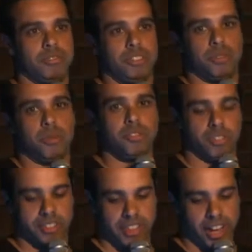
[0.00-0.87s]

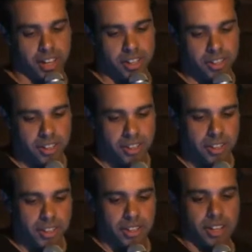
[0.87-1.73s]
software stack.
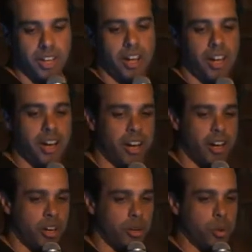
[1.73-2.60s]

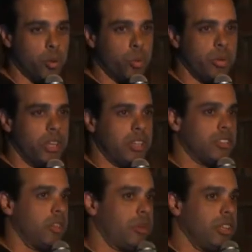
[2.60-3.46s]
We
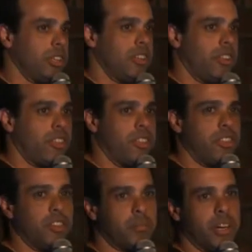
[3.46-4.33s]
incorporated a
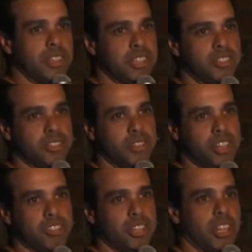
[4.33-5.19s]
third-party
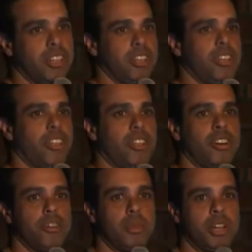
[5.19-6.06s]
integration. Any
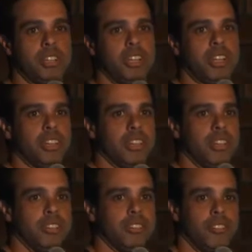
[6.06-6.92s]
third party
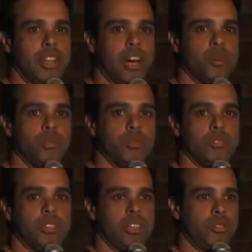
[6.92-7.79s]
can now,
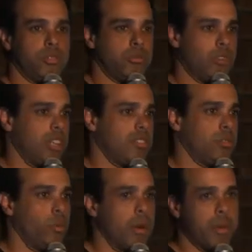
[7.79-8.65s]
that
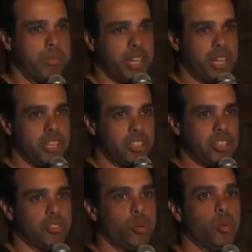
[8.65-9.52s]
writes web
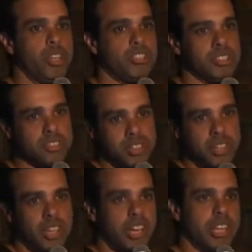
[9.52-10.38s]
applications or widgets,
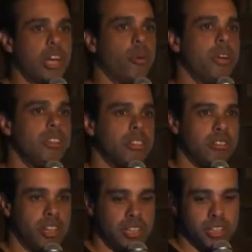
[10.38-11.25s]
can now
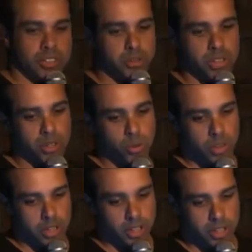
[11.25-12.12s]
integrate into
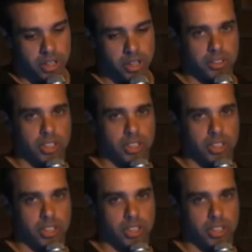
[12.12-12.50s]
our